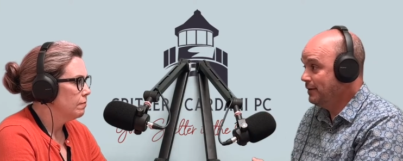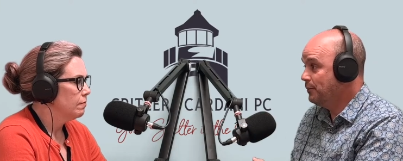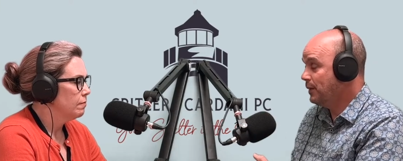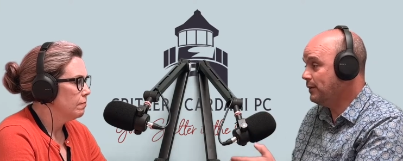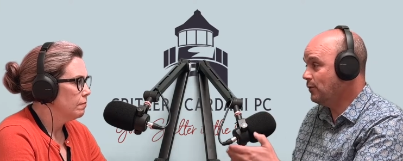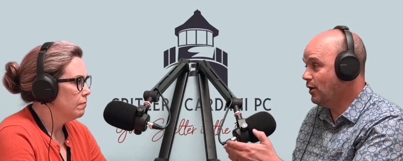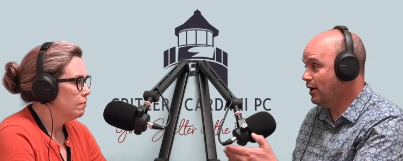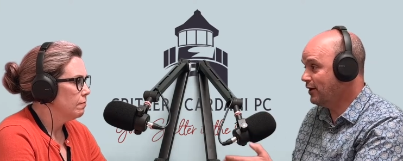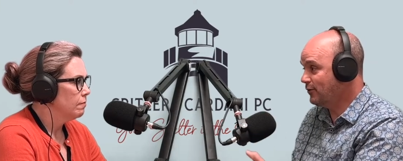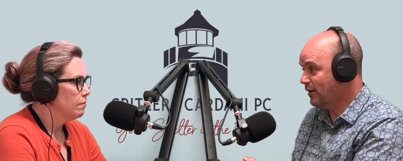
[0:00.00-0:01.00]
Speaker 1: maybe
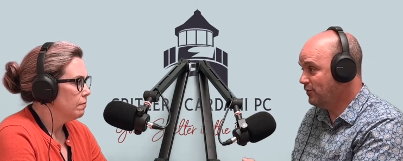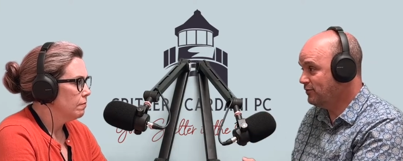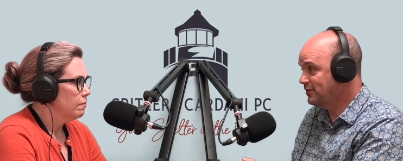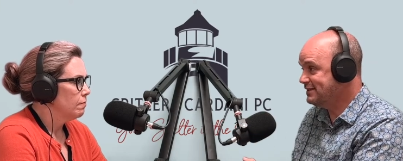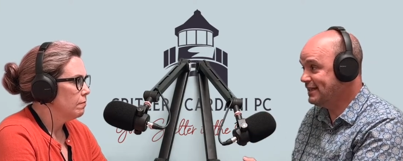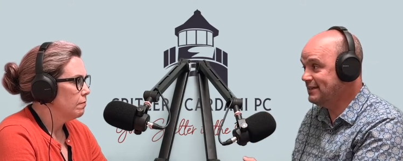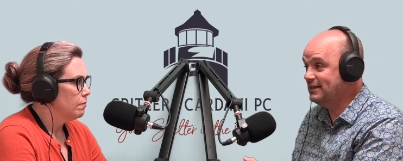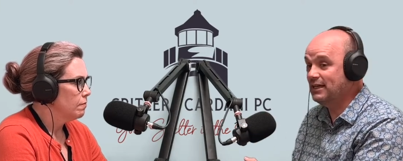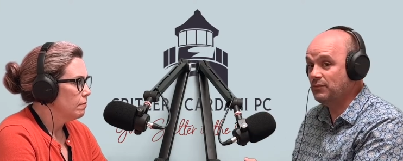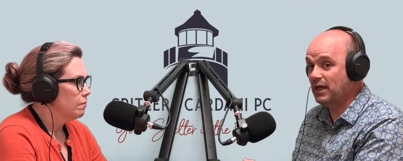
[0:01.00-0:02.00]
walking around
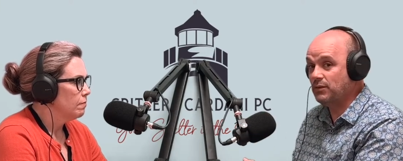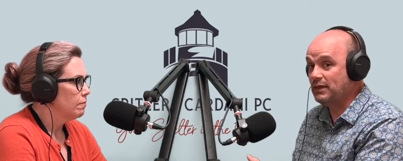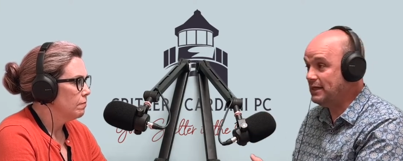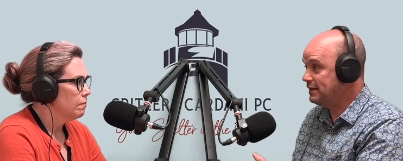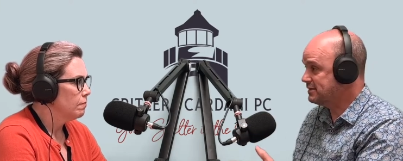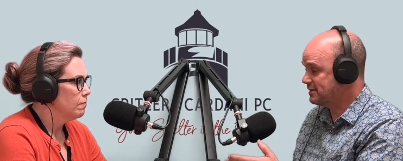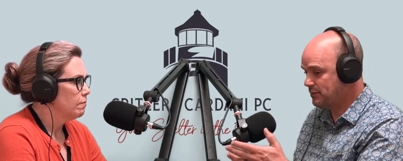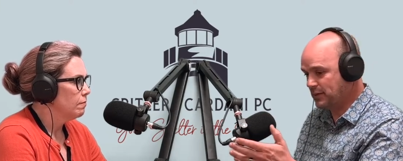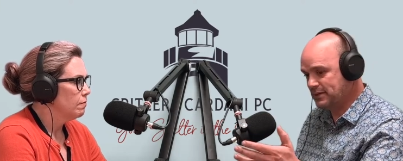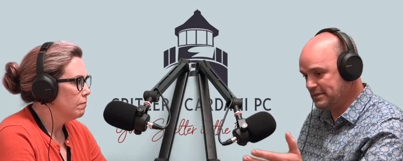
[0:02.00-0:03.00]
physically, maybe
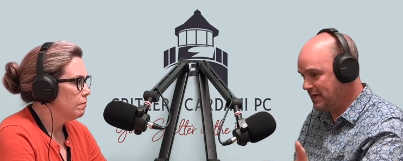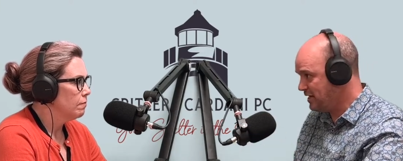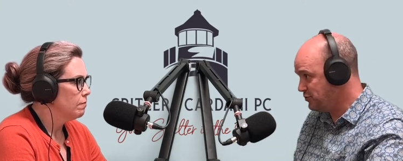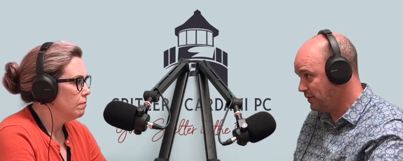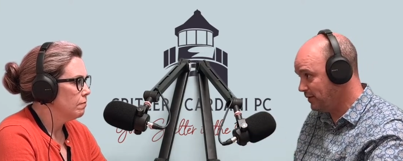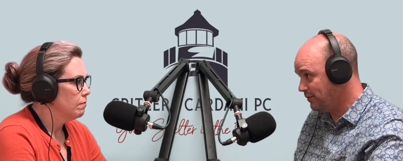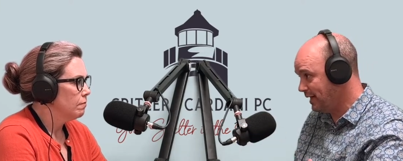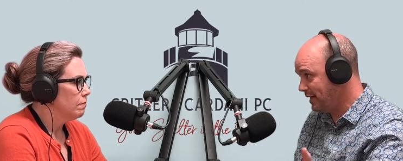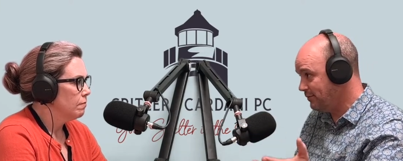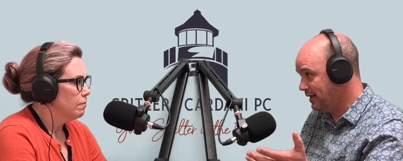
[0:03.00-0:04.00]
sleeping beside you in the
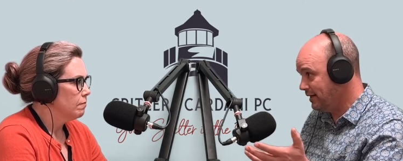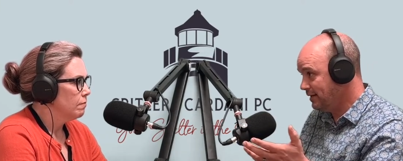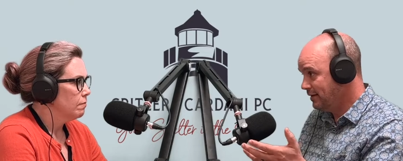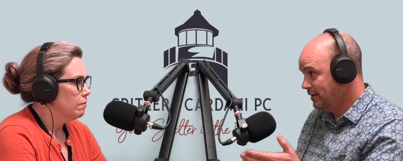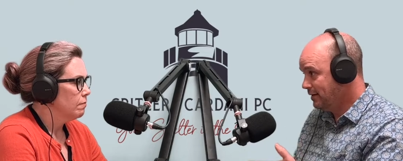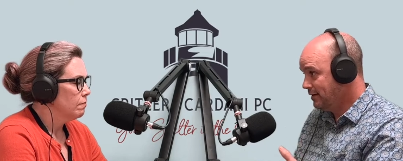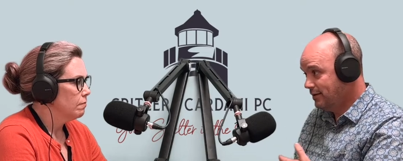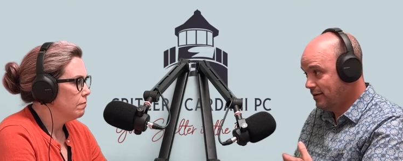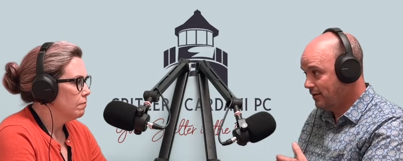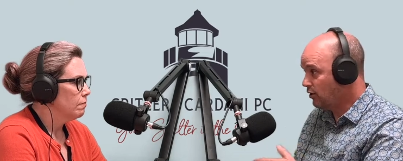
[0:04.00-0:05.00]
bed, but
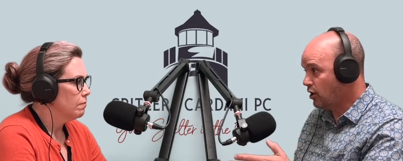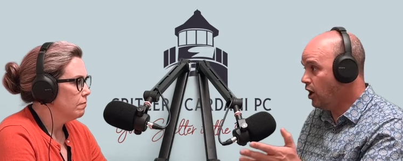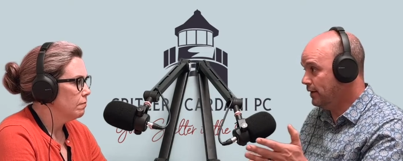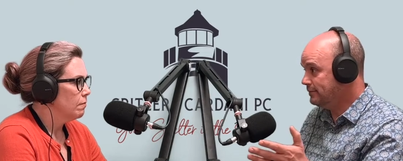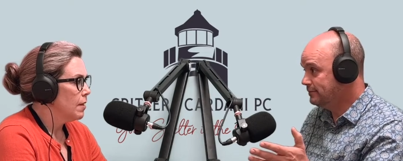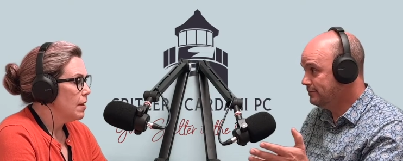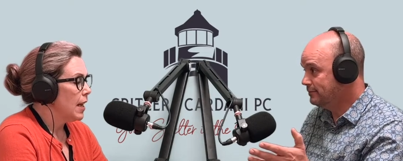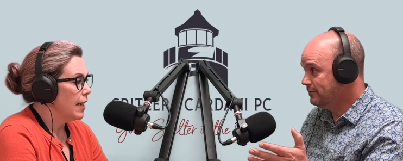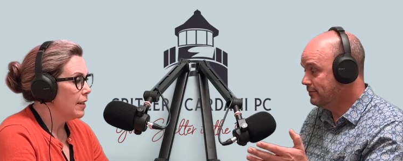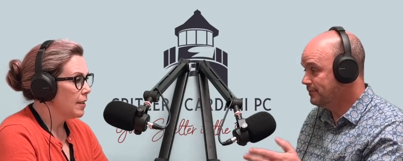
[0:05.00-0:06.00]
they're gone.
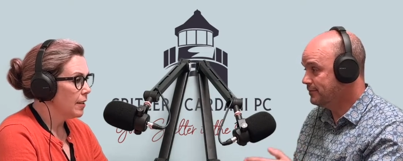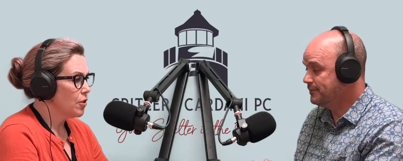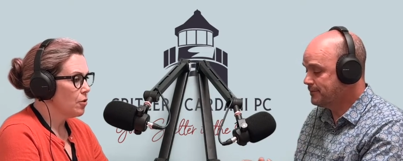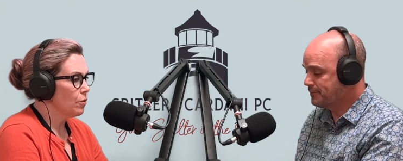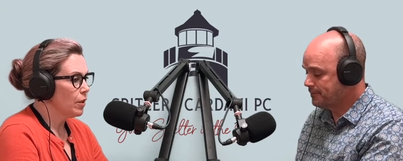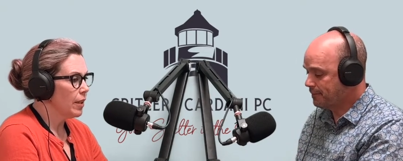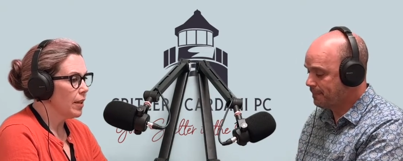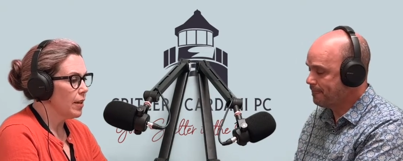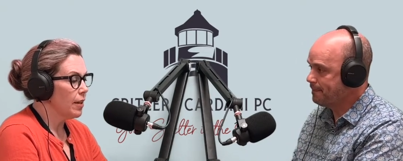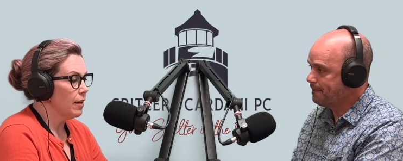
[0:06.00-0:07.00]
Speaker 2: And addiction
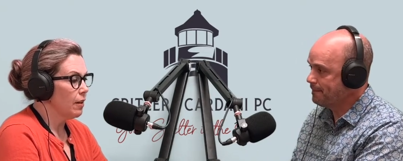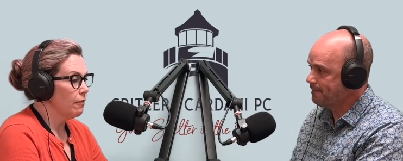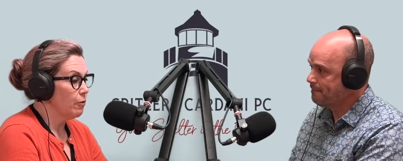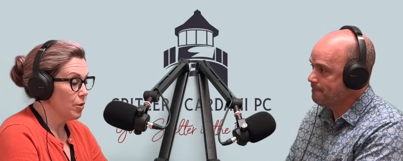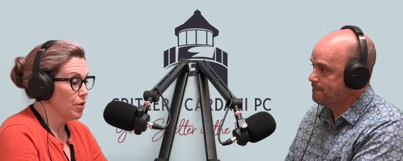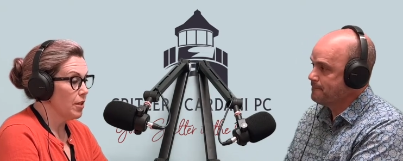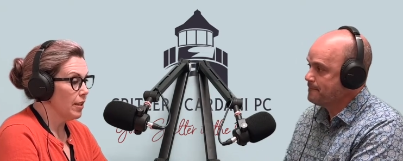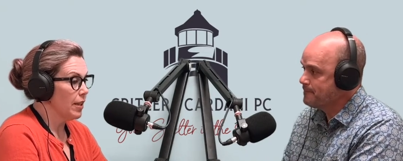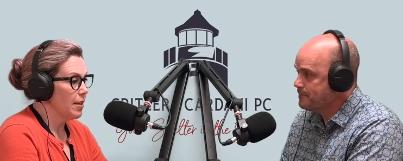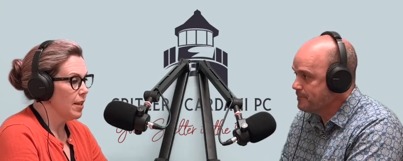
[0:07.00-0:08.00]
really,
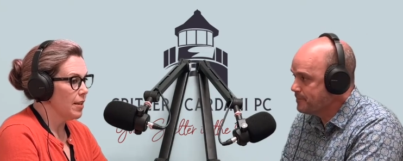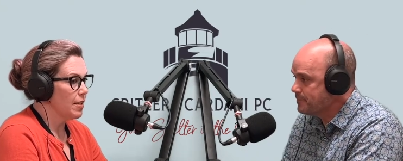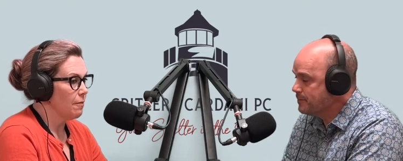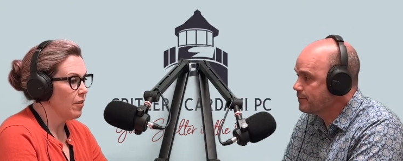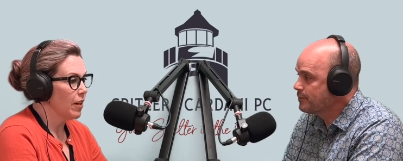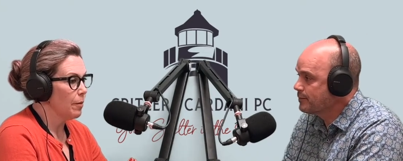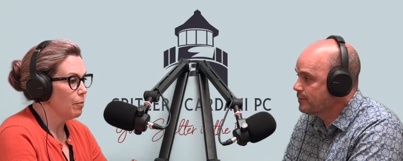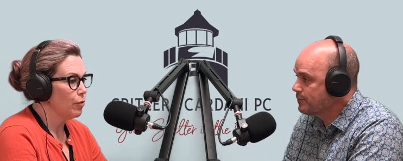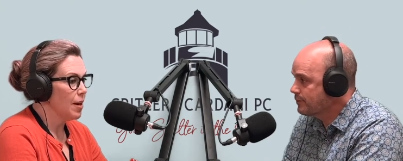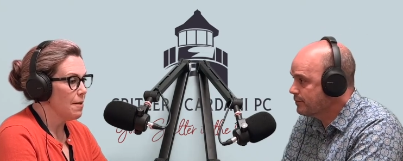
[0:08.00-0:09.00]
unfortunately, is a very
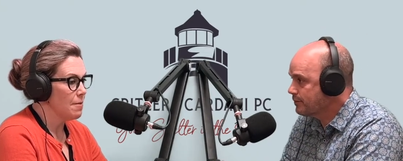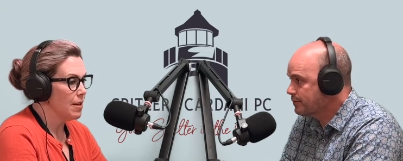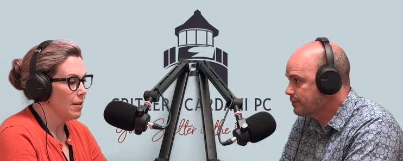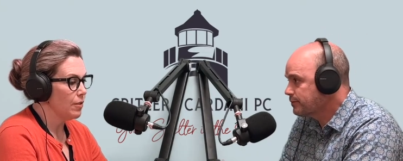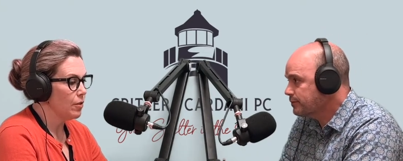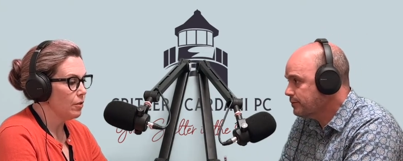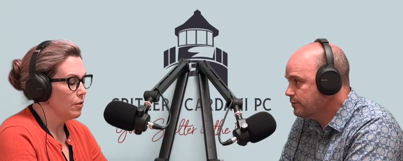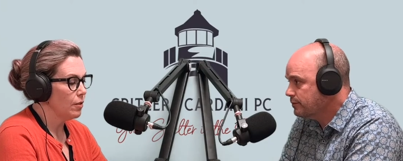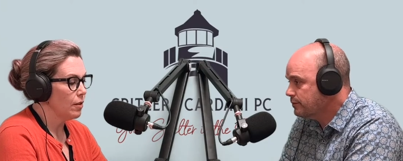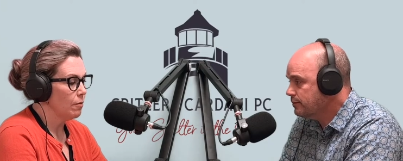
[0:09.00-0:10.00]
prominent
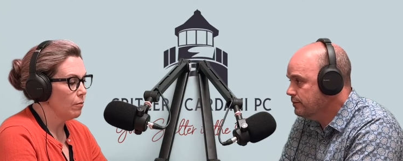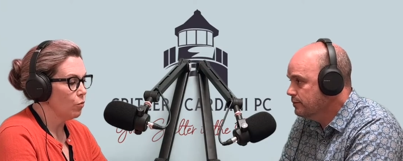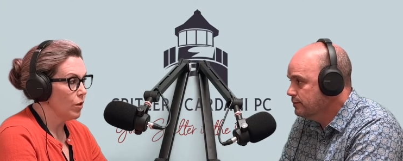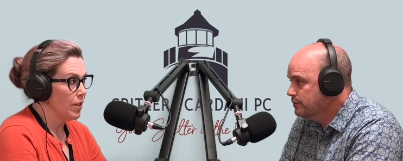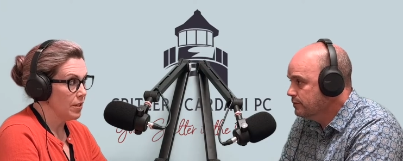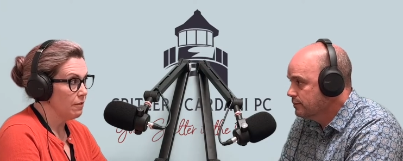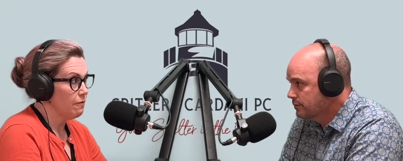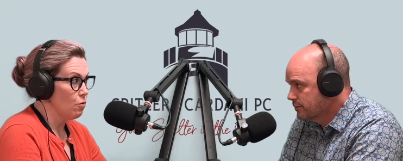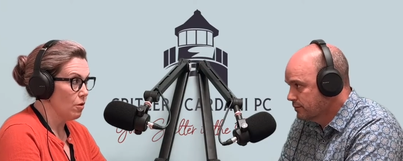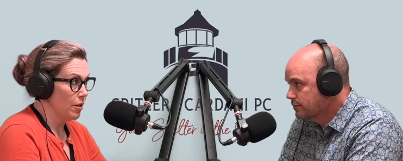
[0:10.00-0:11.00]
um, reason
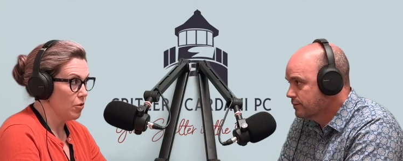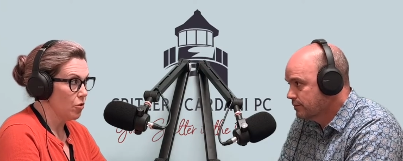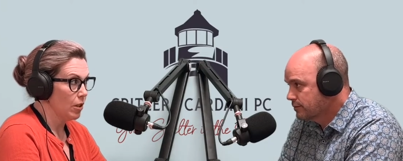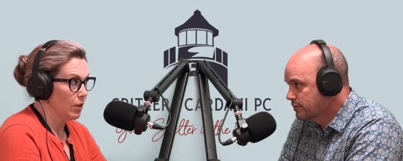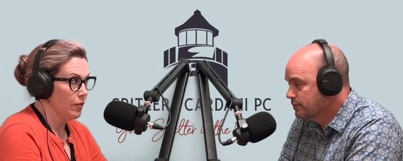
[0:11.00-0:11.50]
for constructive